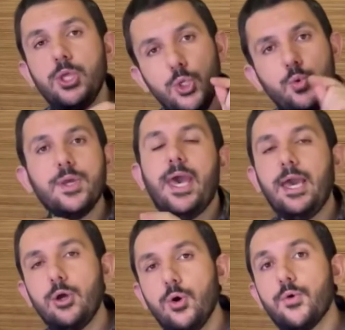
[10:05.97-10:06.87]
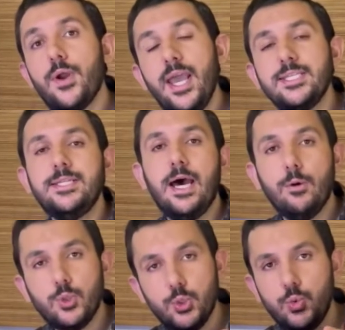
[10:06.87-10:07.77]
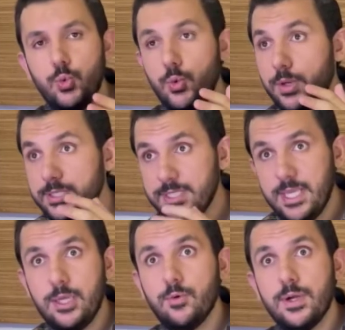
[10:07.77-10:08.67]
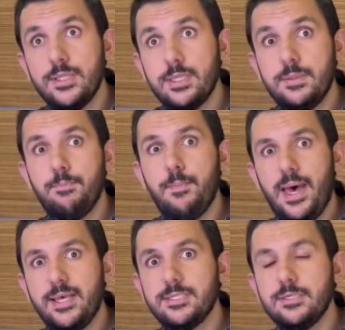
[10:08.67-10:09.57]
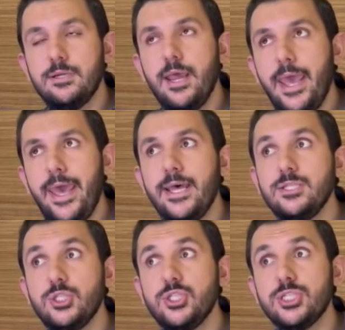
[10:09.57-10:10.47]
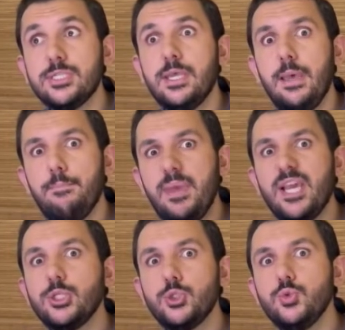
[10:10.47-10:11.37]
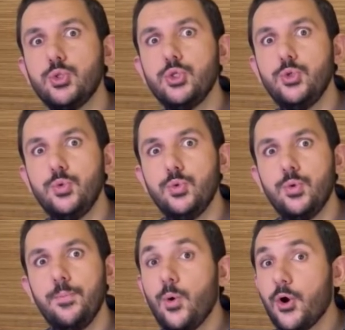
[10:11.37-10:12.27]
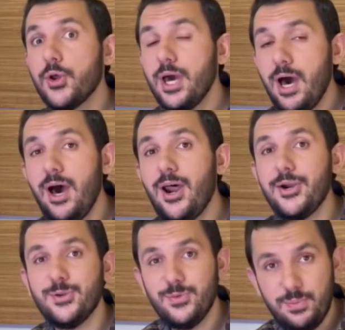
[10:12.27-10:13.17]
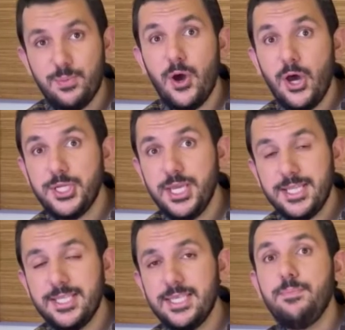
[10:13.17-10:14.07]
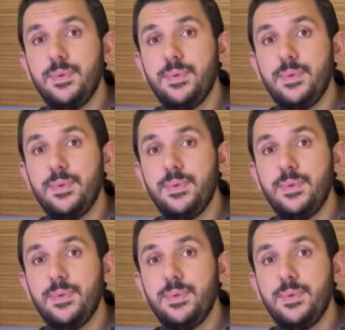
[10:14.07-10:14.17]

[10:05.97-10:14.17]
you can go right now to Zigurat Master and just make sure you work hard on the project,